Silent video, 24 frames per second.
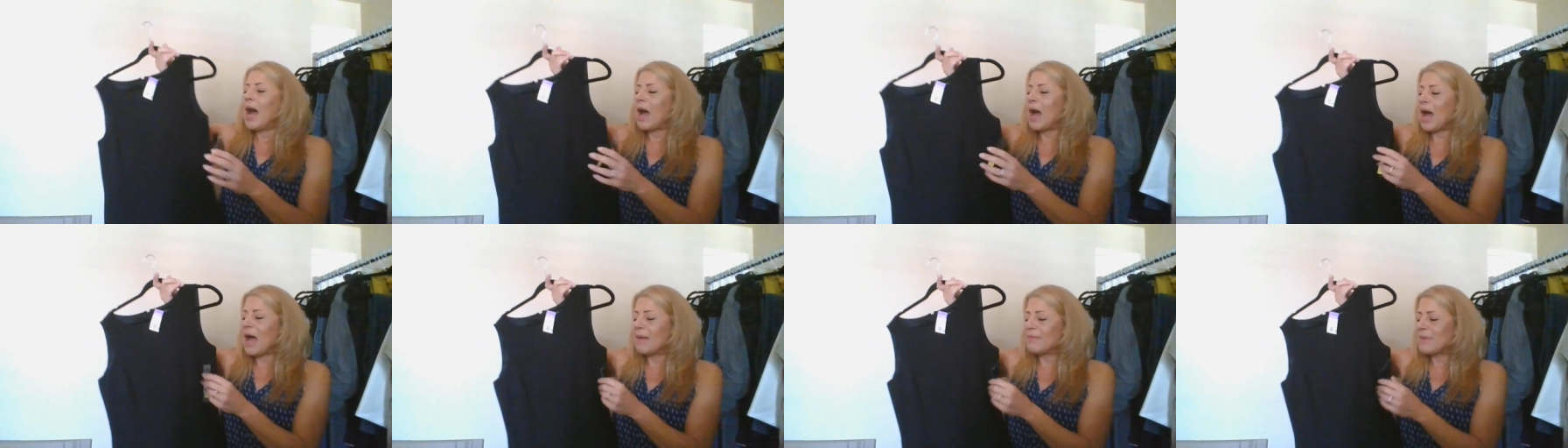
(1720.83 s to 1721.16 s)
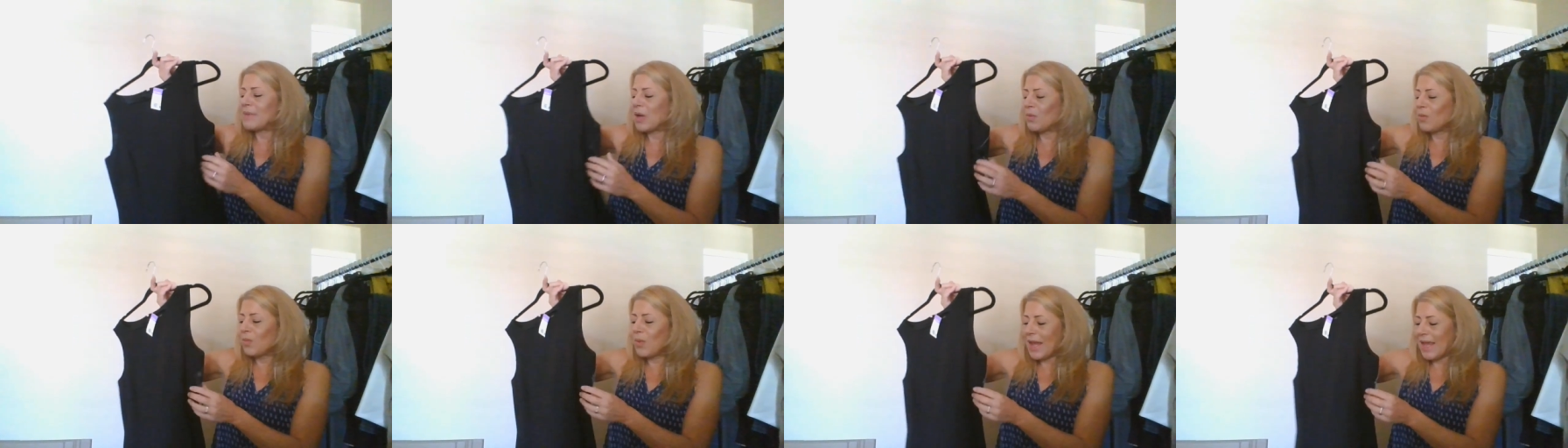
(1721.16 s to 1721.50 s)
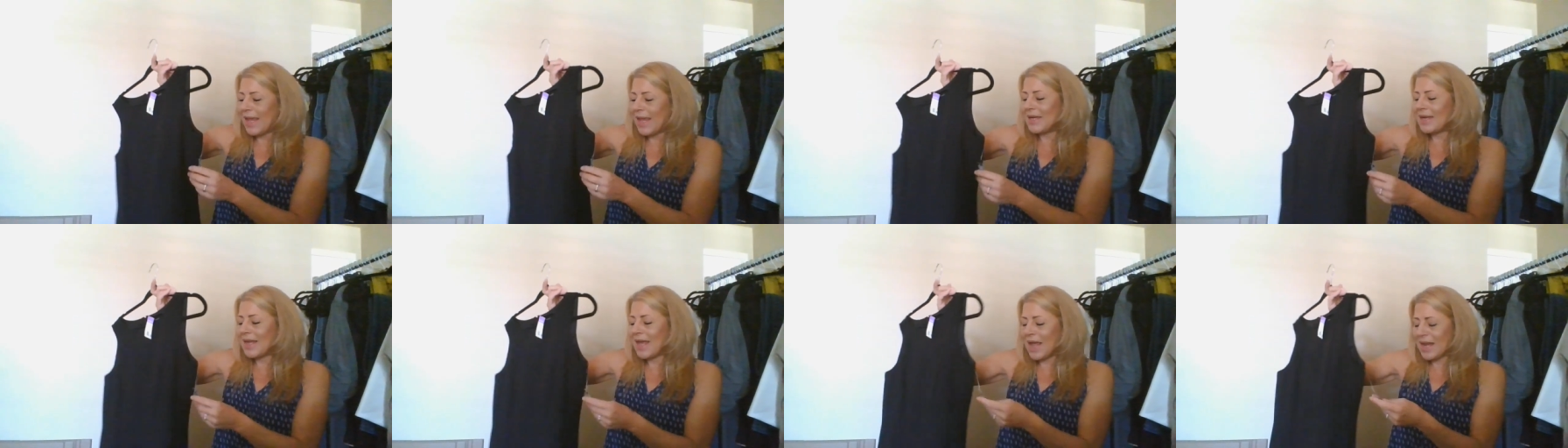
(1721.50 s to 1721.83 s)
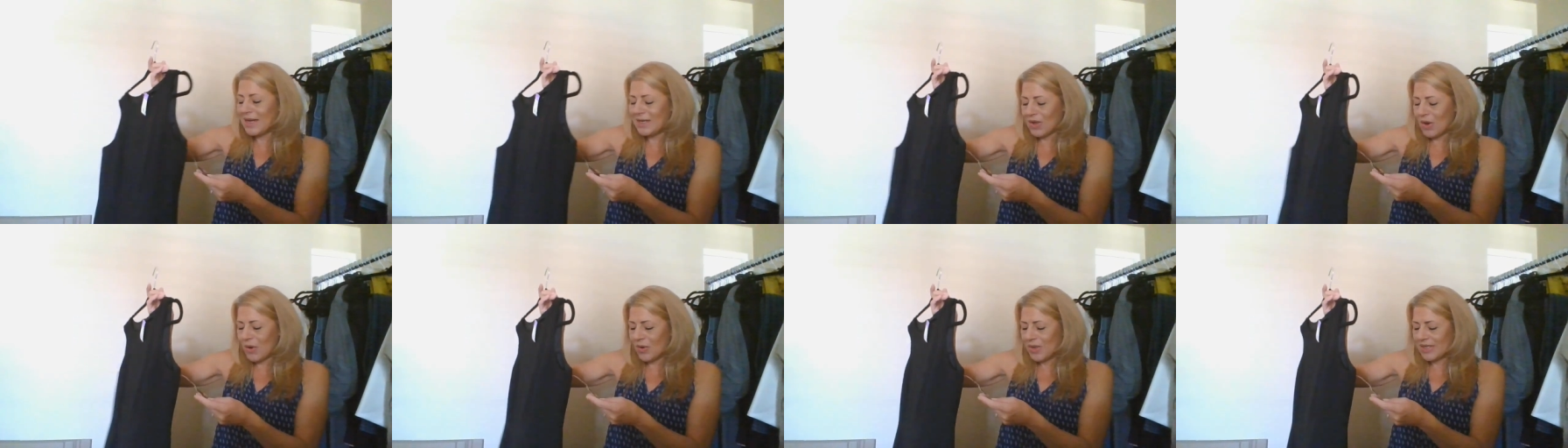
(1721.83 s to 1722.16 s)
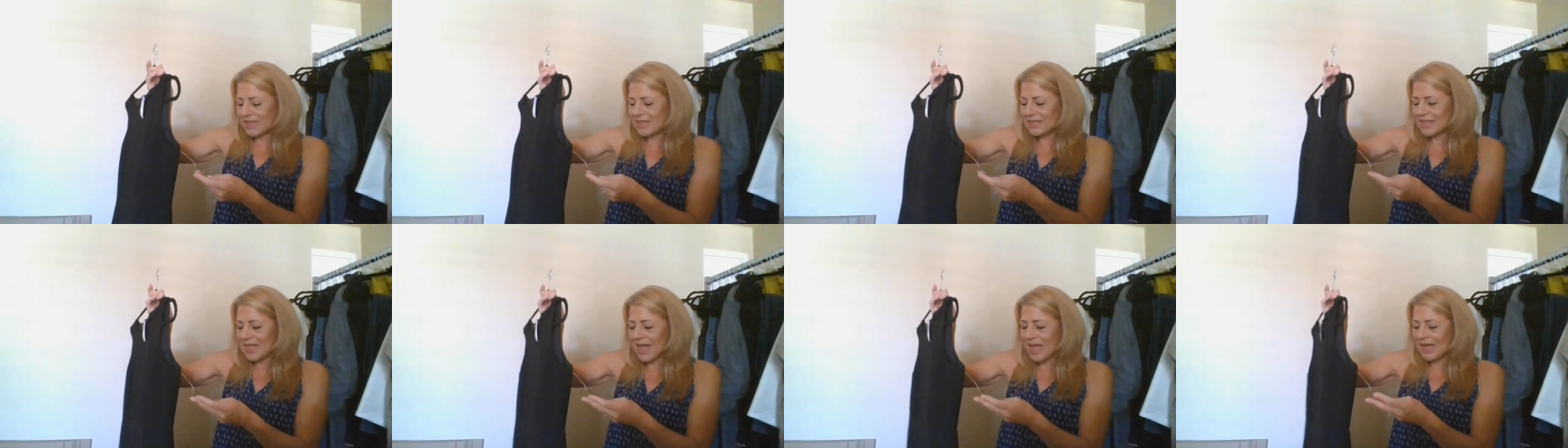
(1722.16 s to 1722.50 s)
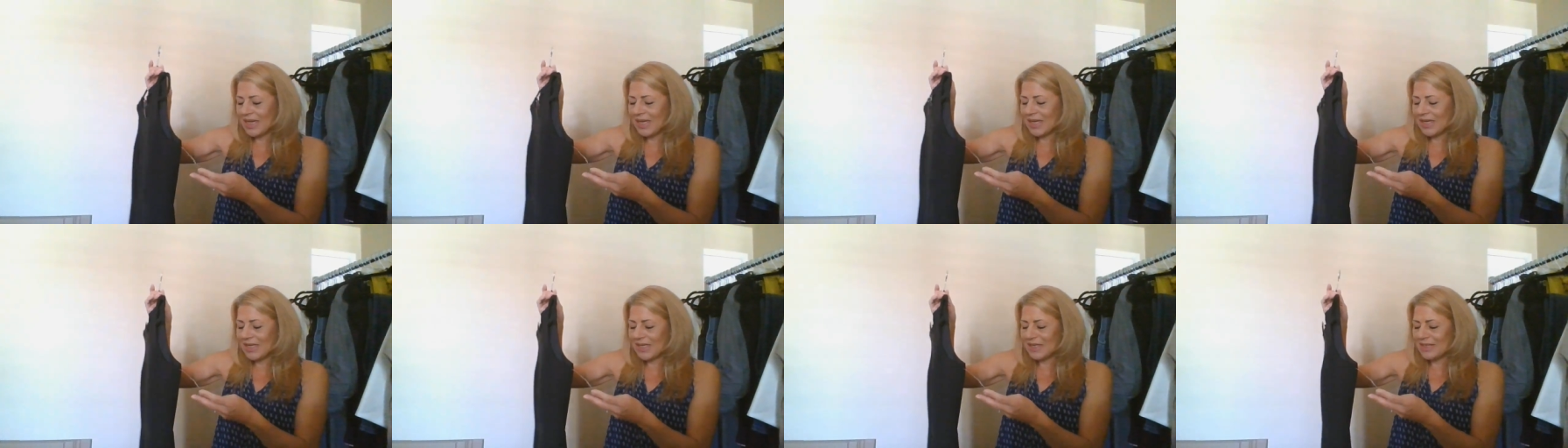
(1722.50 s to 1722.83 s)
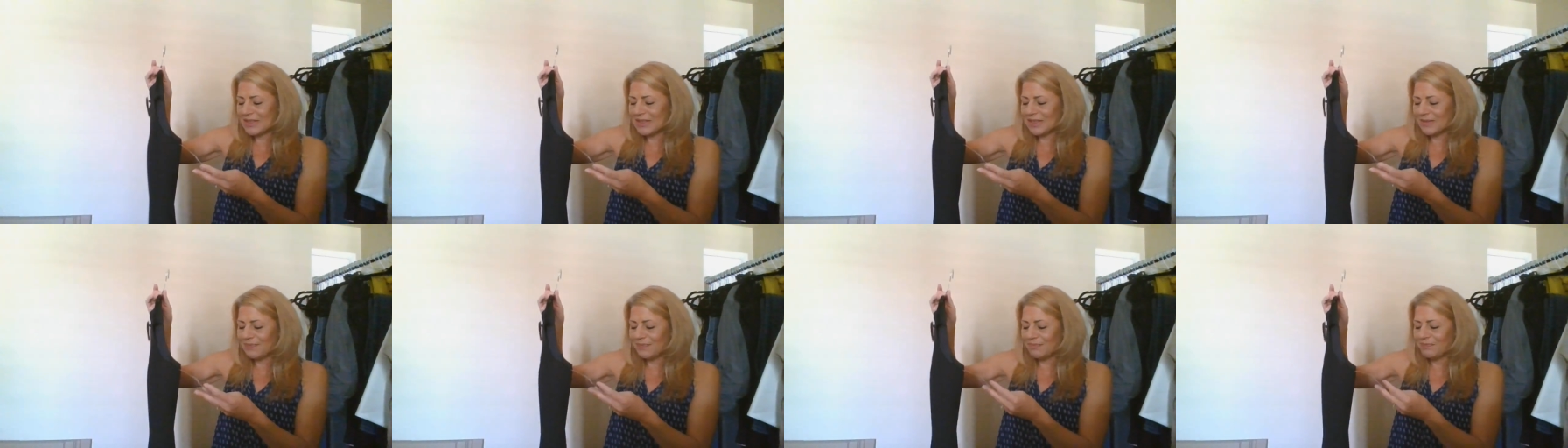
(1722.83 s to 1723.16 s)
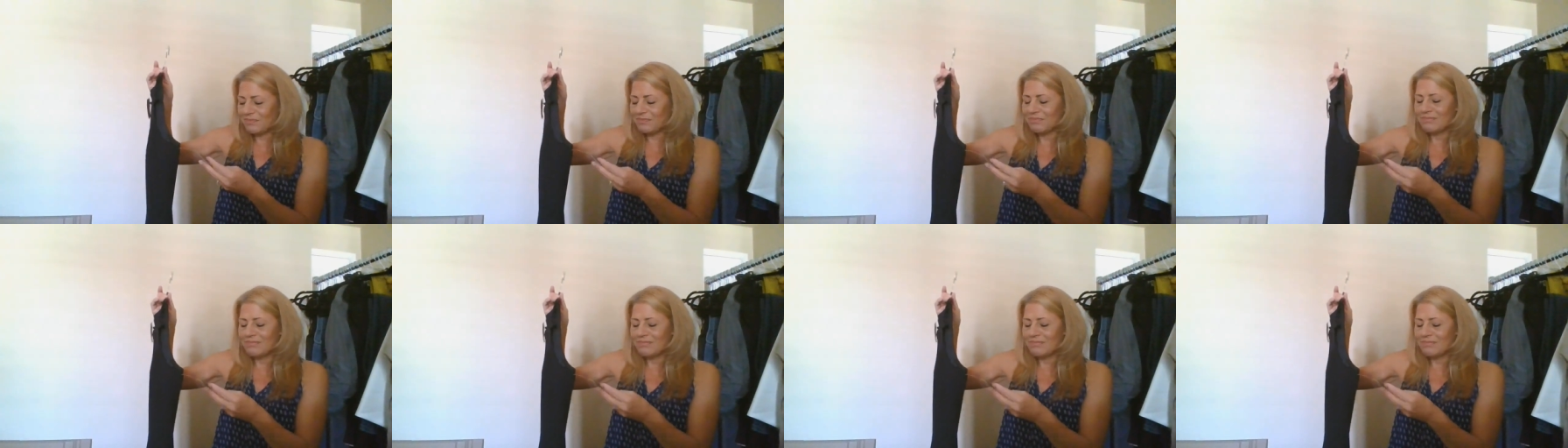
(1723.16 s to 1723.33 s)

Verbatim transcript: um, when I noticed that it is